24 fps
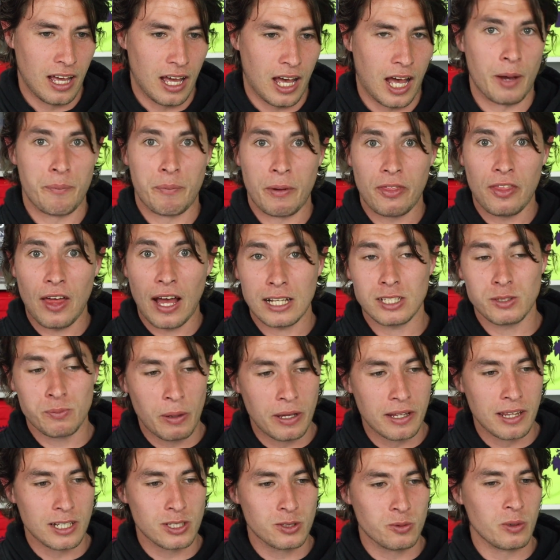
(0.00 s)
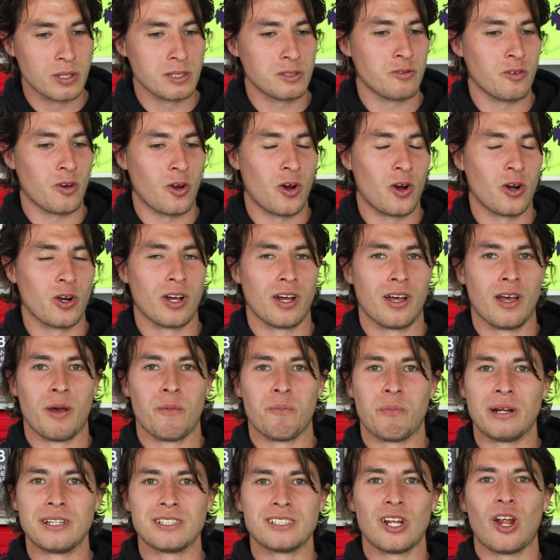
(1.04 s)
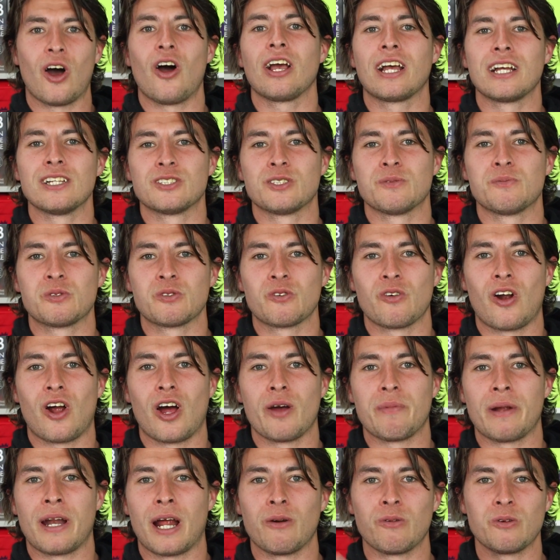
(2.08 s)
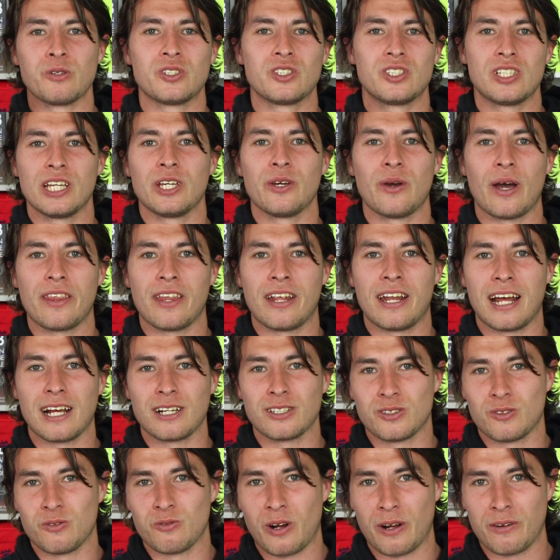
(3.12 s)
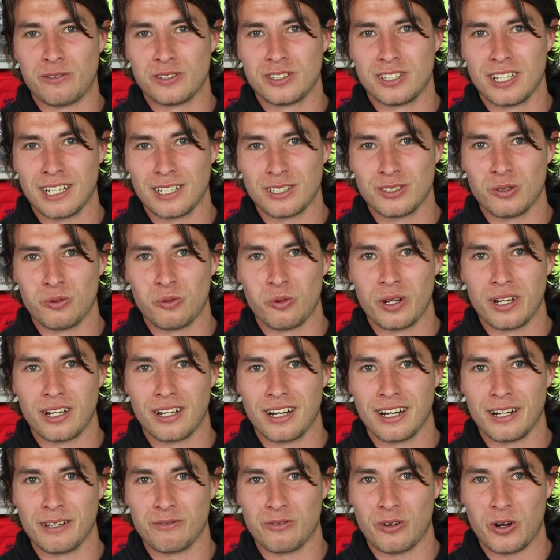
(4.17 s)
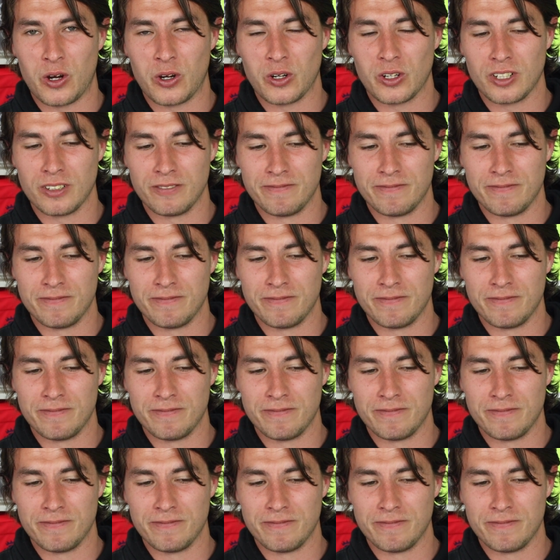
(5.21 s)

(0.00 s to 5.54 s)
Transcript: But that's been this week's vlog. Please like and subscribe, and I will see you at the next REFSIX weekly vlog.